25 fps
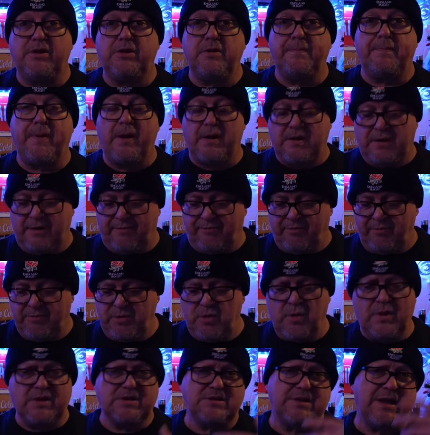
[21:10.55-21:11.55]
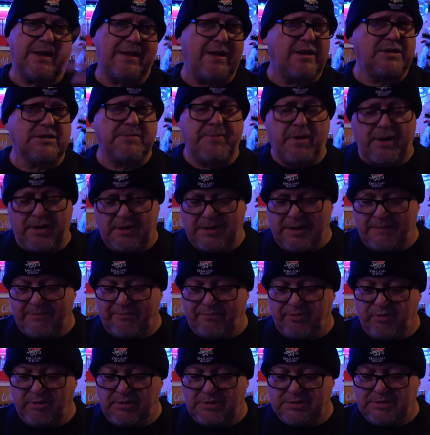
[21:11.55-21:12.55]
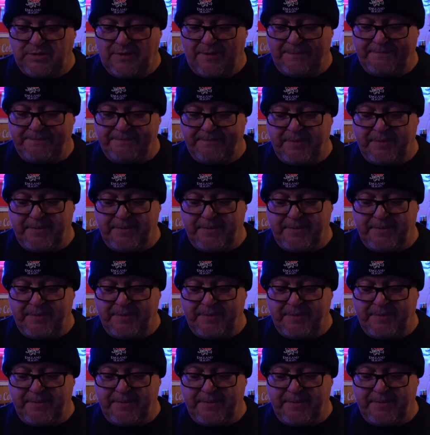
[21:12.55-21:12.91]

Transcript: you can buy from USA though, so it might not come through in time.